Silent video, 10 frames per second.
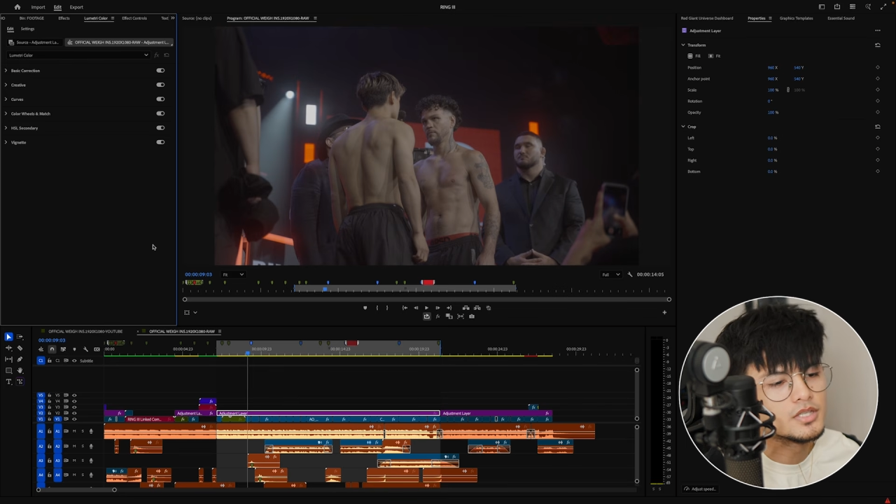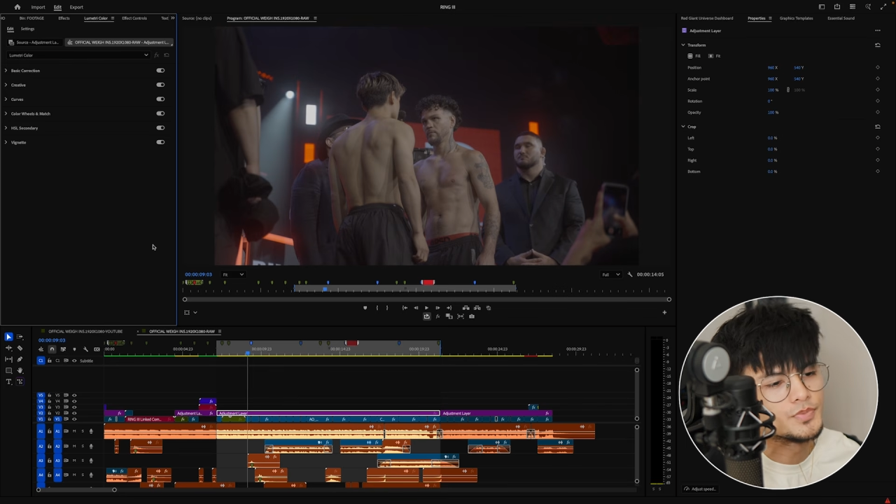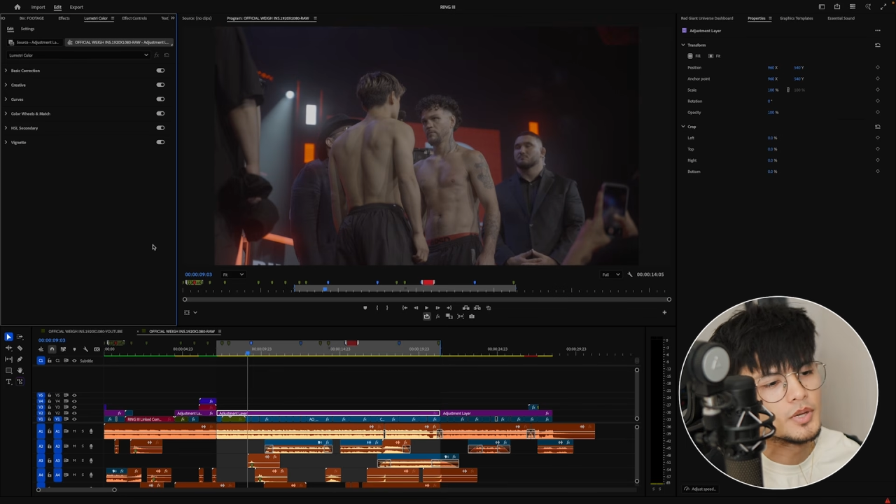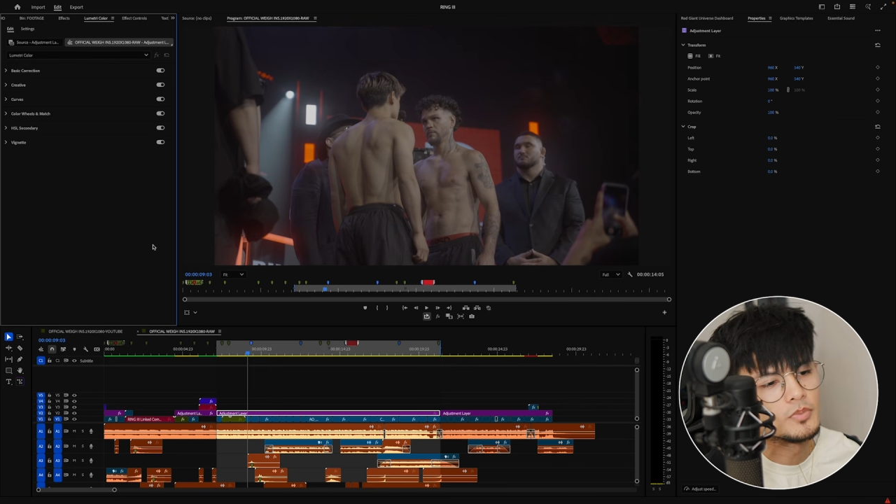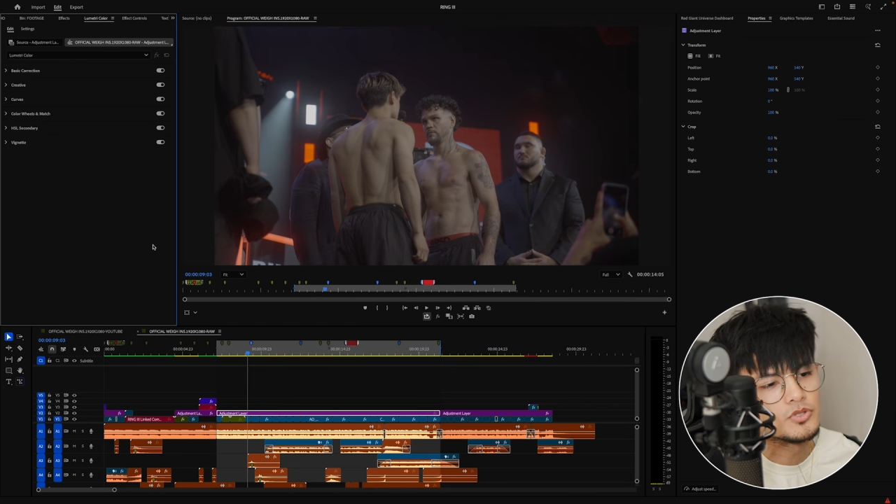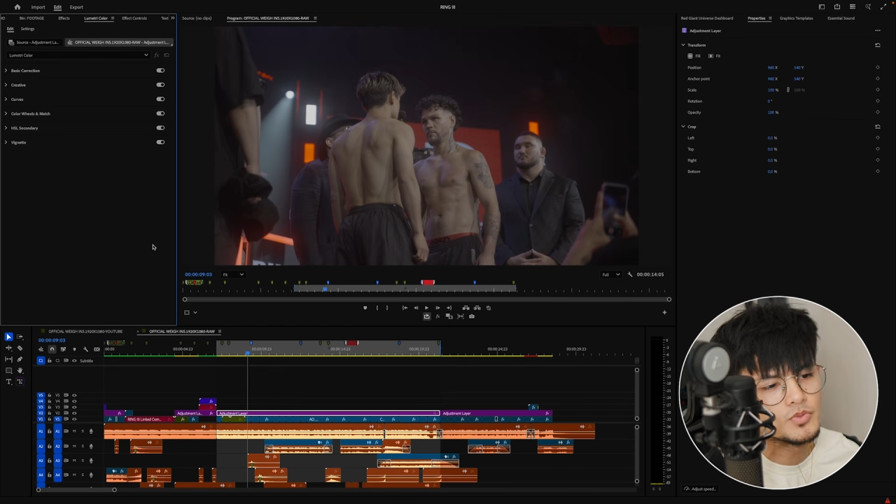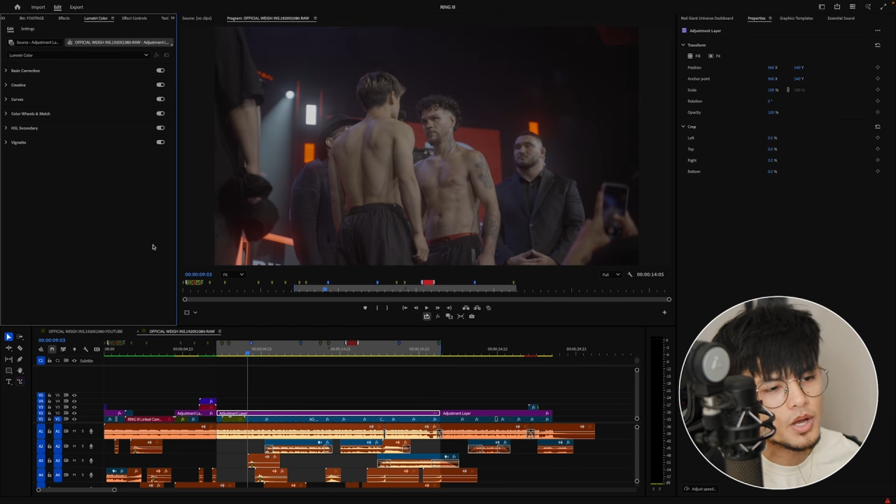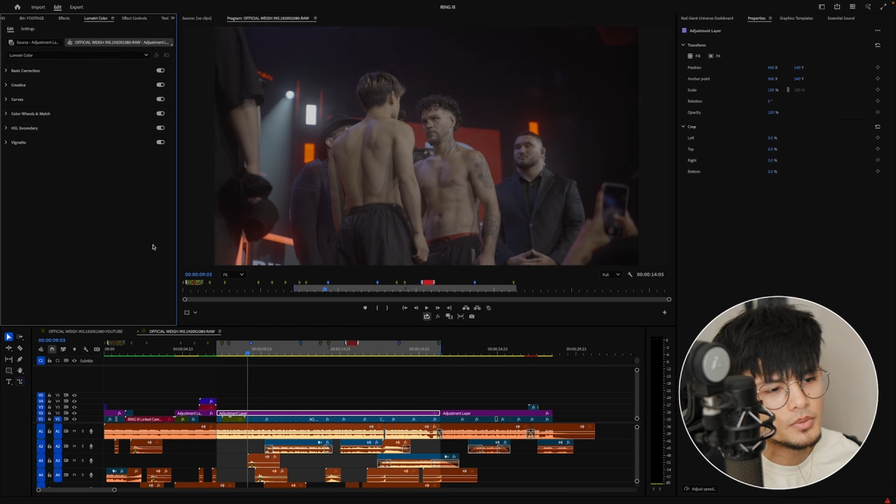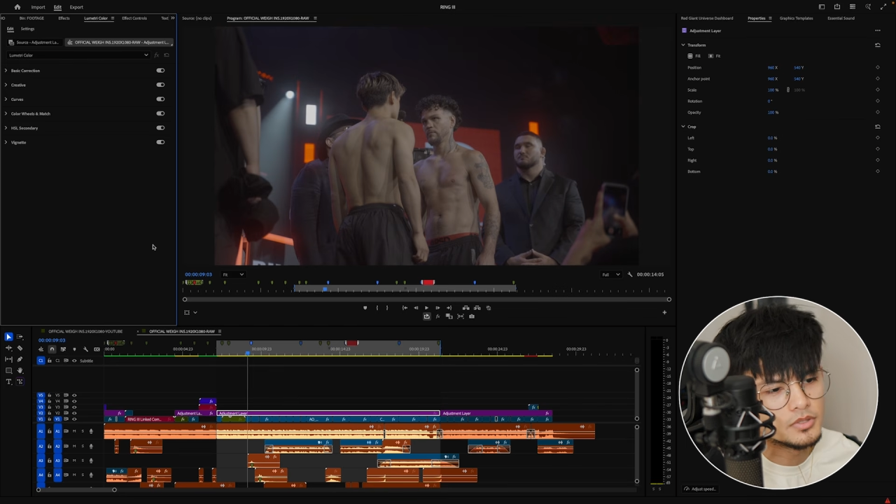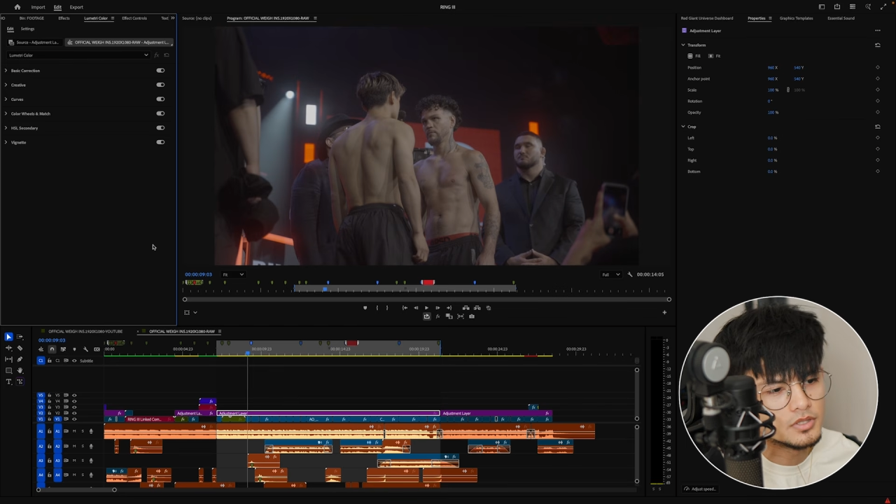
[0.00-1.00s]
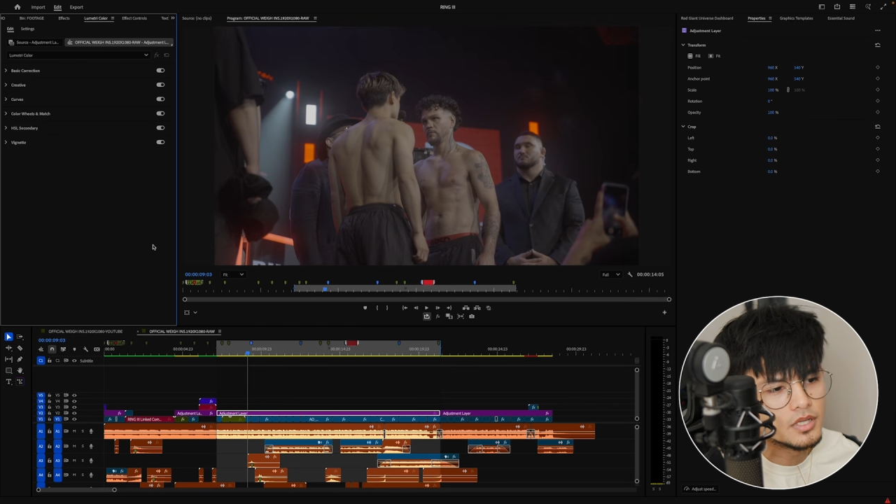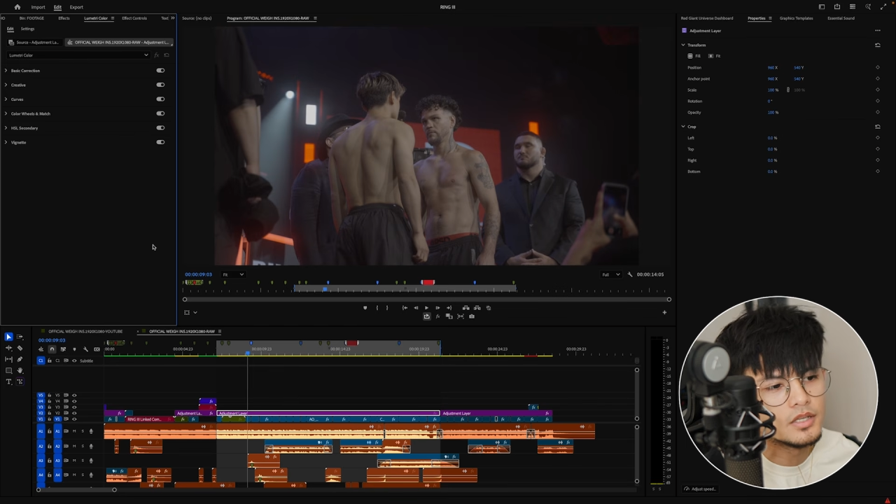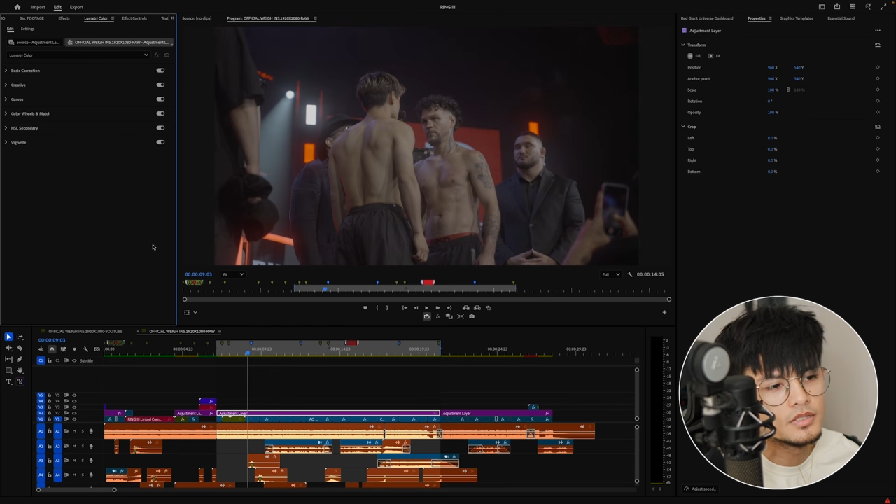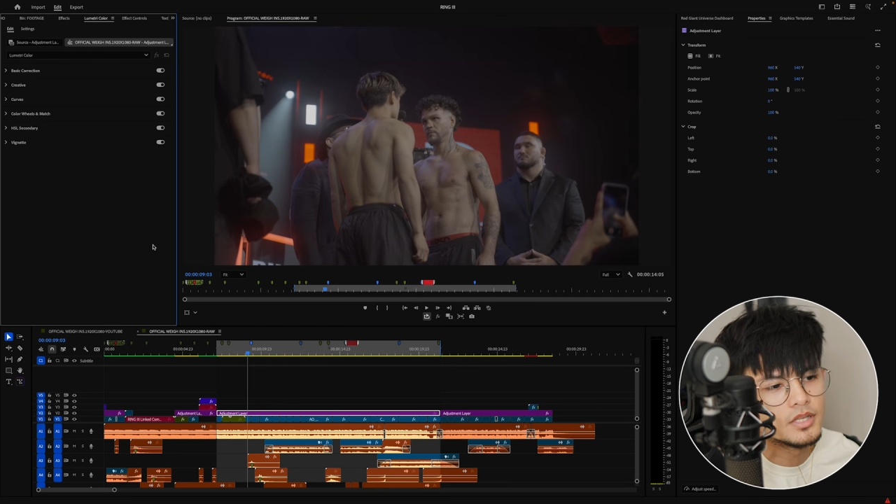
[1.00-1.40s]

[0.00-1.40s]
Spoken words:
It's my most popular LUT